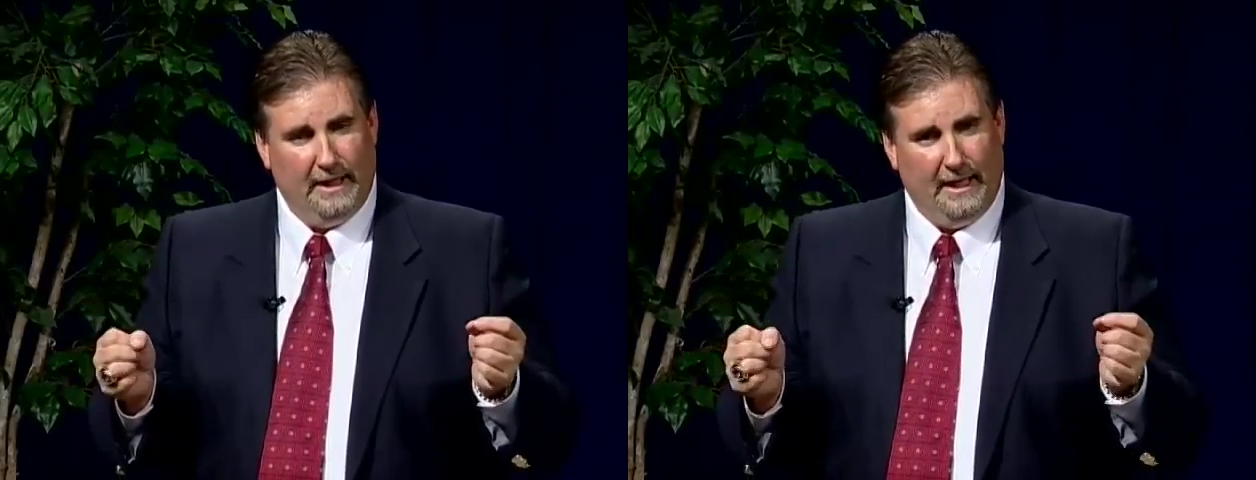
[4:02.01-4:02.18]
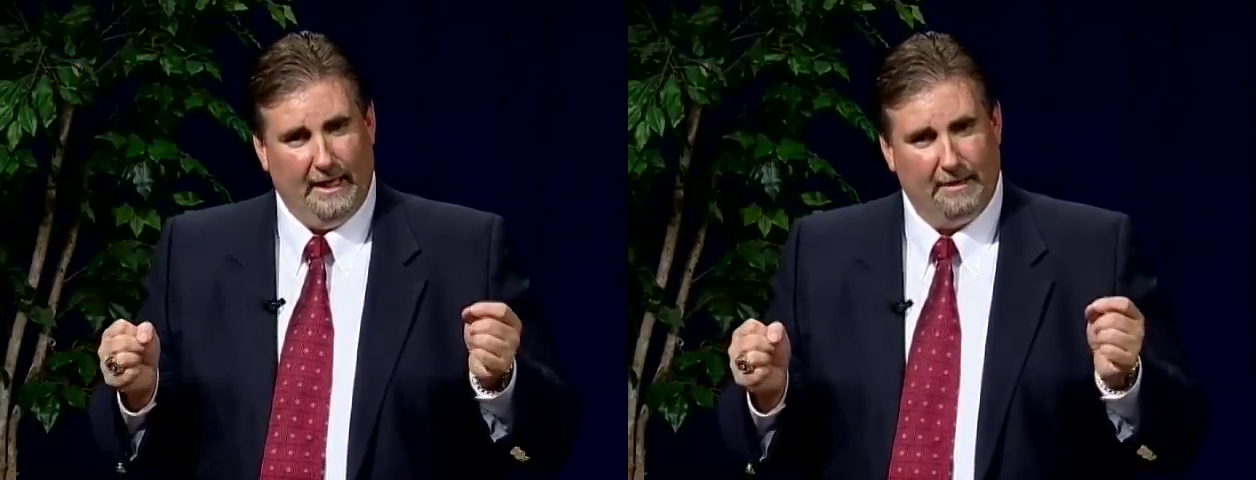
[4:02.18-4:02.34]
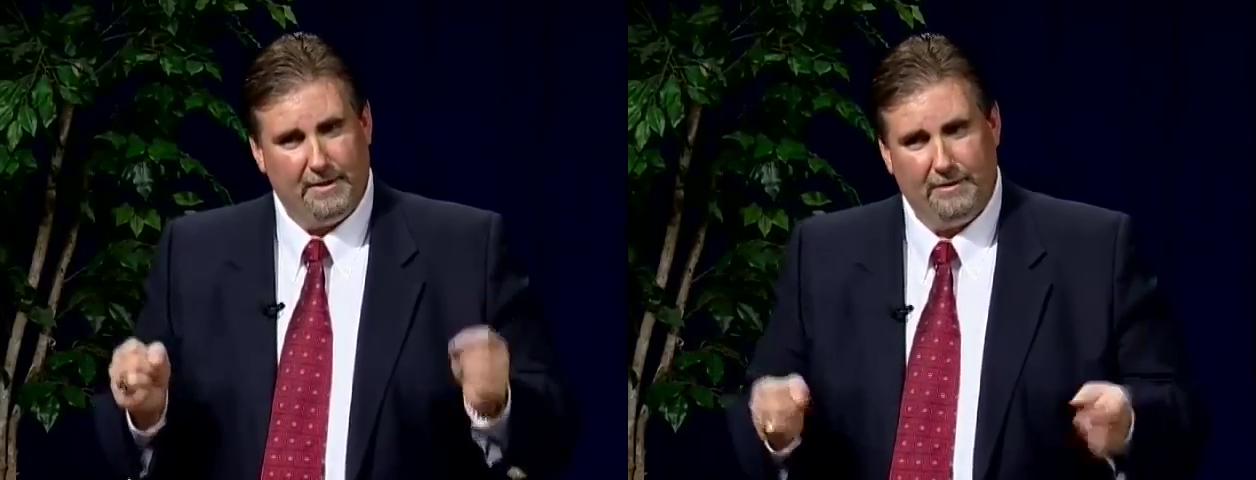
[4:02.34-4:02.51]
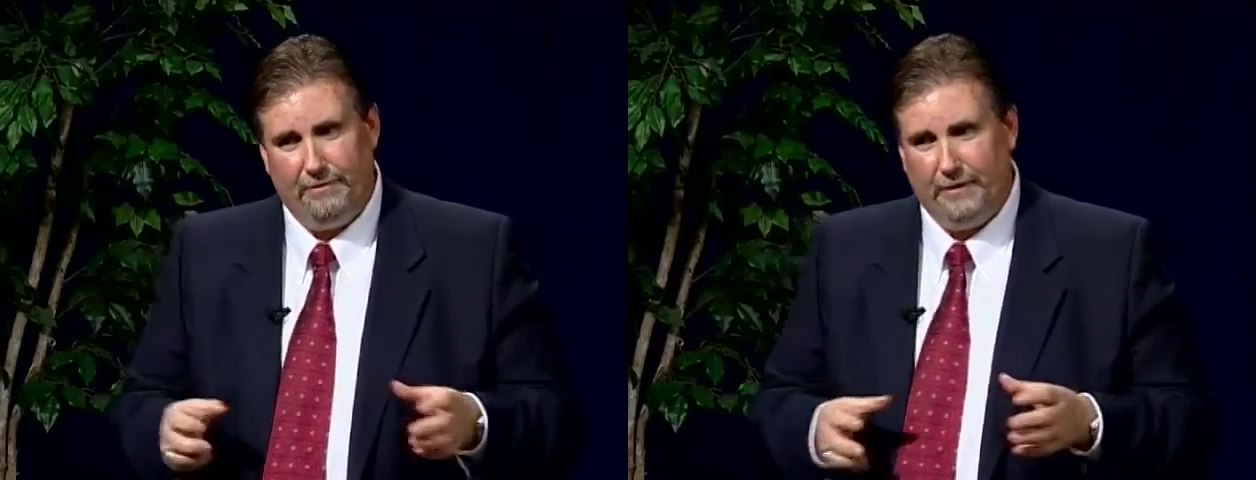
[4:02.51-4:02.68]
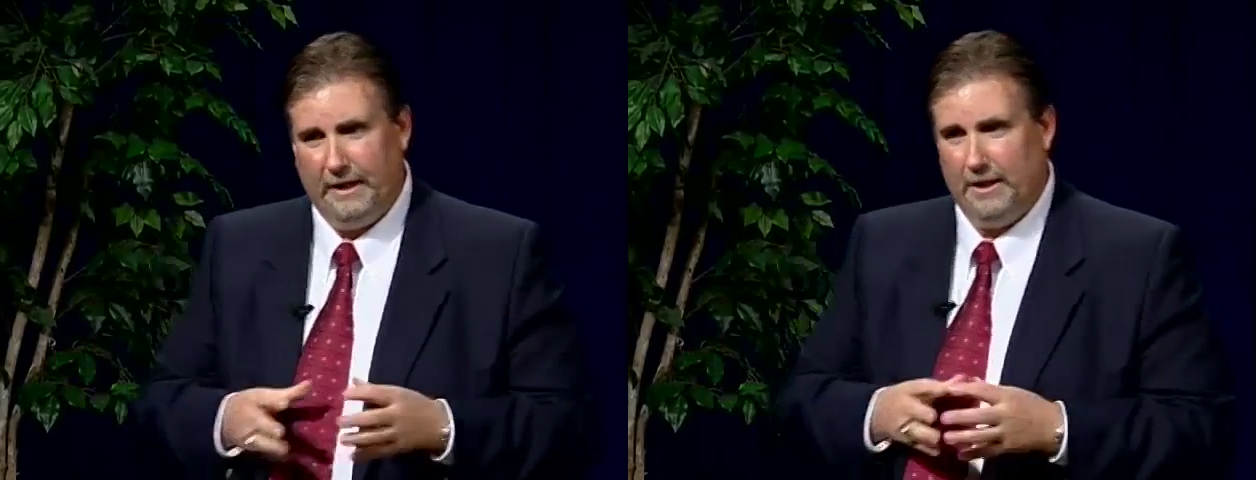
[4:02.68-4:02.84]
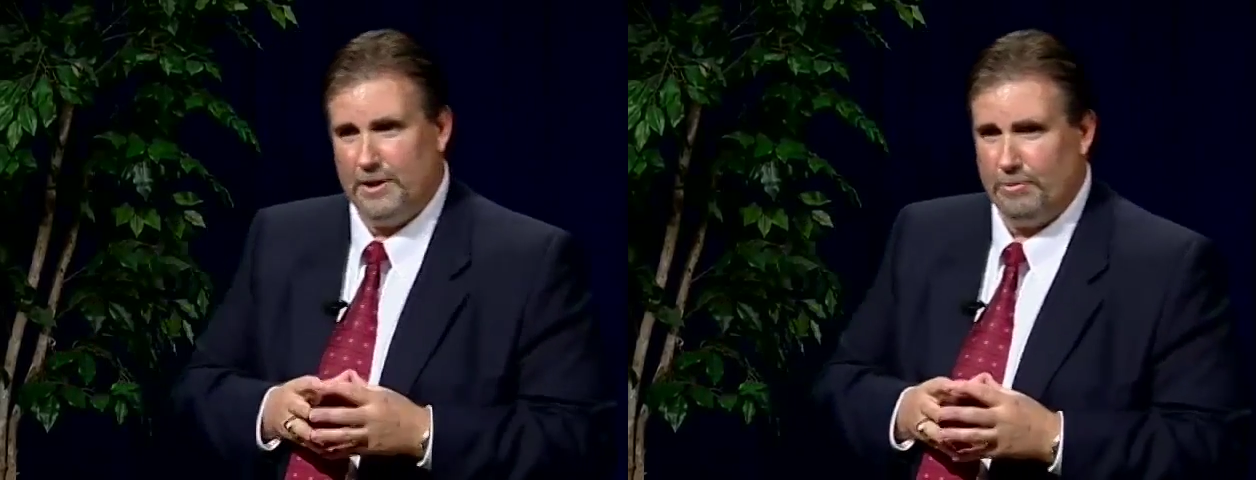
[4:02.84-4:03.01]
to have some
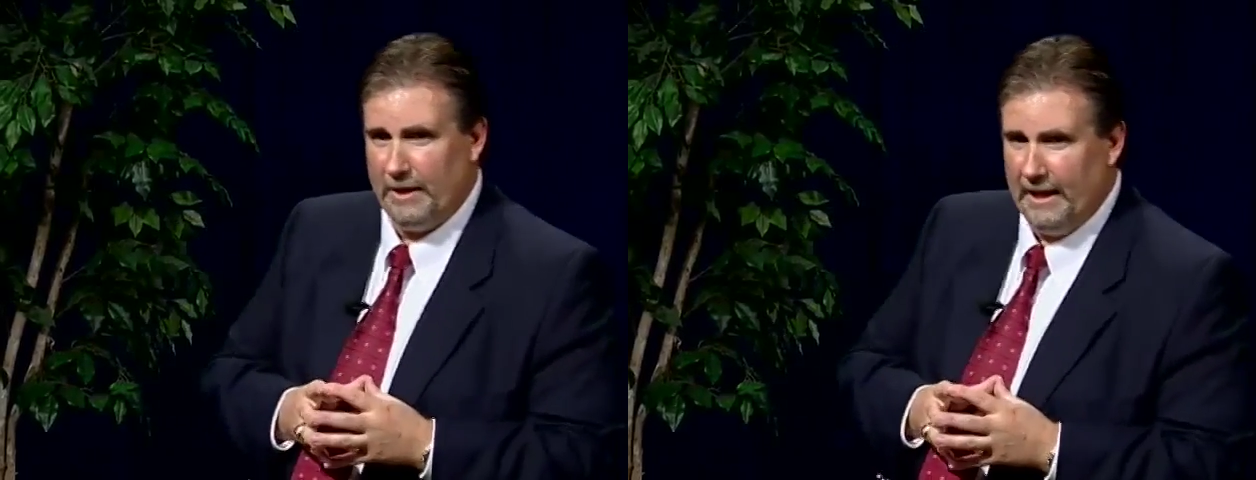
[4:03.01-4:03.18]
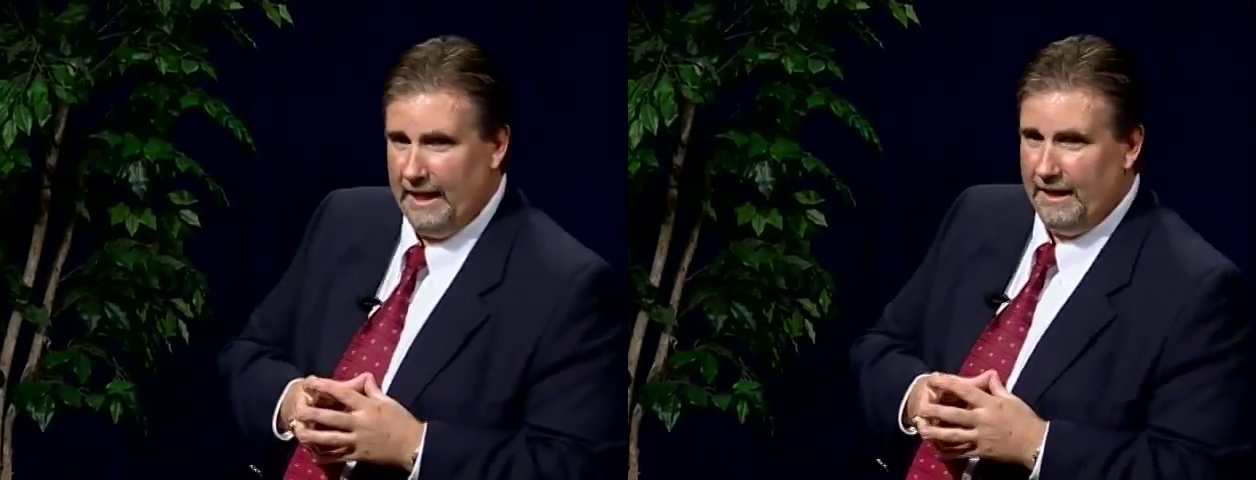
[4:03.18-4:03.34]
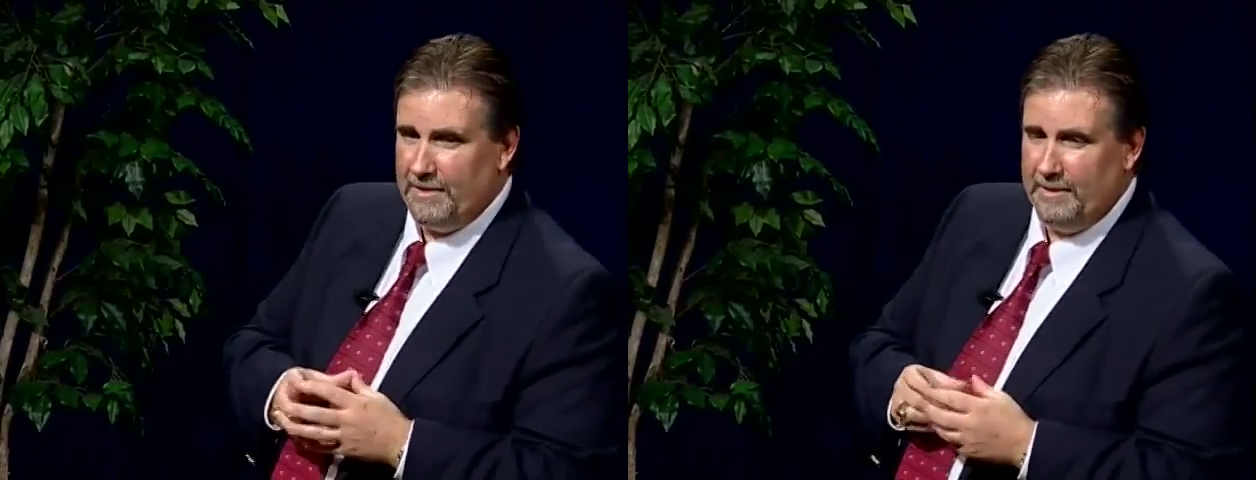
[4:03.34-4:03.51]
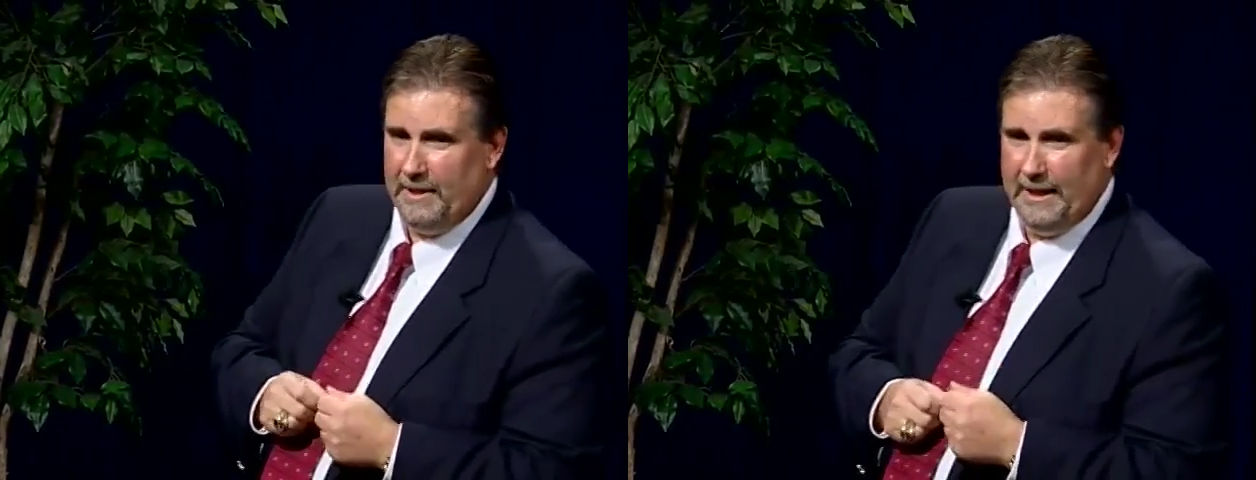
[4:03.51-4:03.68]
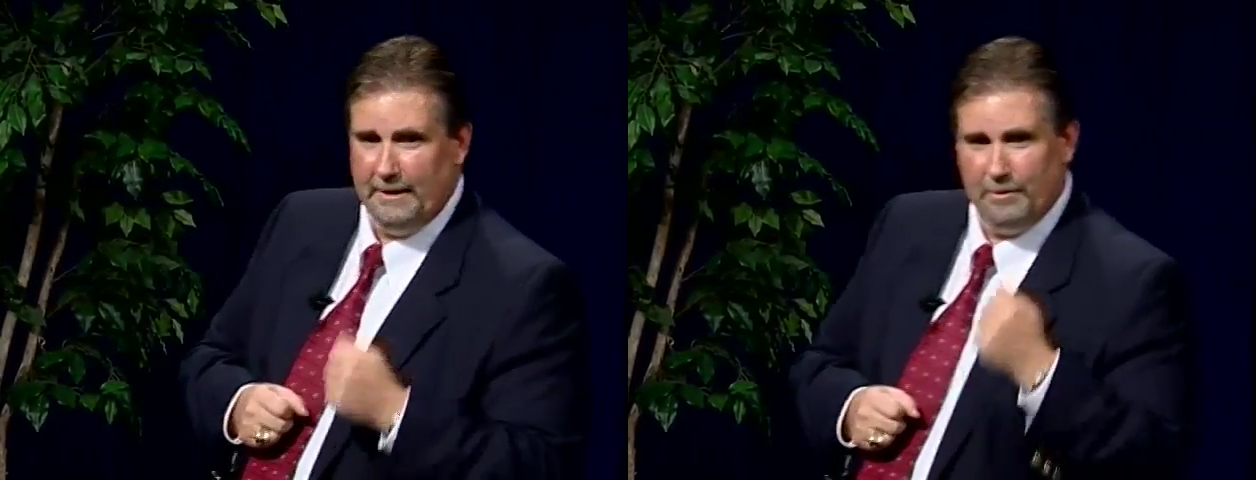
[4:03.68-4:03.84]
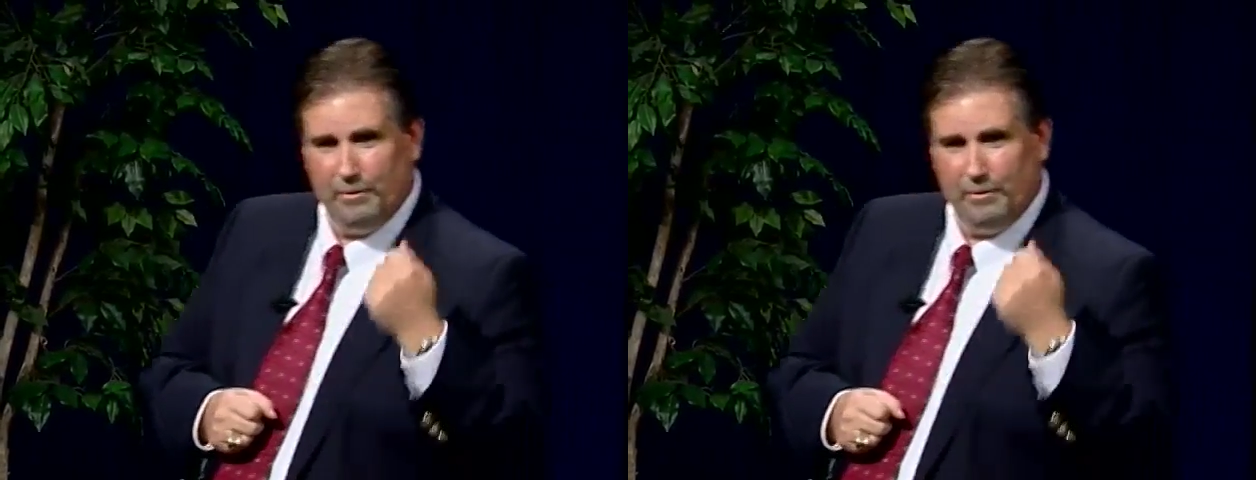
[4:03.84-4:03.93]
failures. We're going to have some times